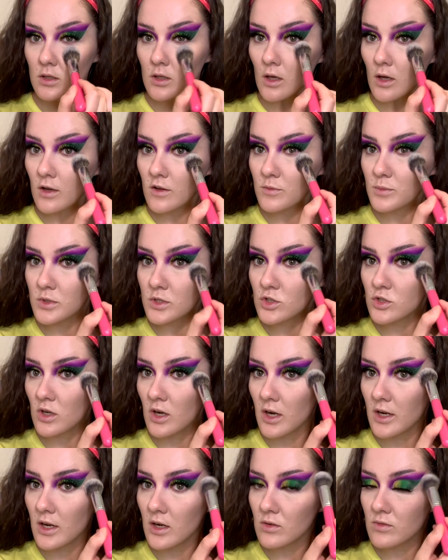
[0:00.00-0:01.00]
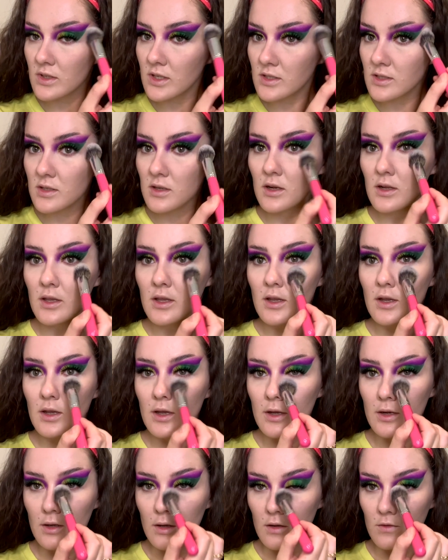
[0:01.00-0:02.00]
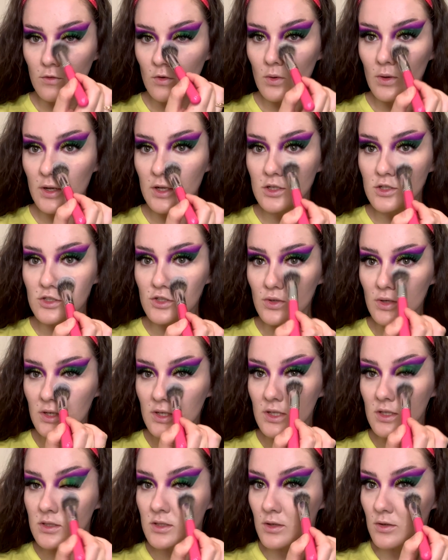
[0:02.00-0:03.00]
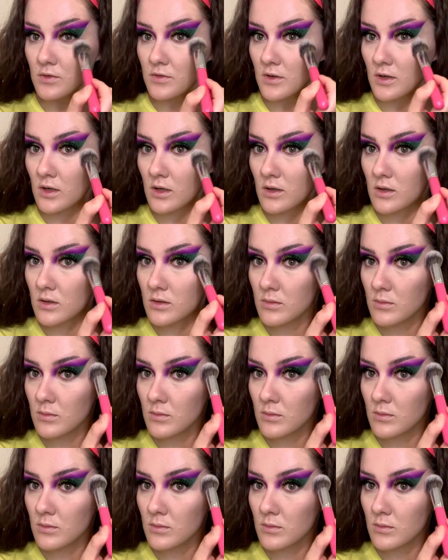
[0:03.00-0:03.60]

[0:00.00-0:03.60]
that I've been trying out recently, and I've quite enjoyed it so far.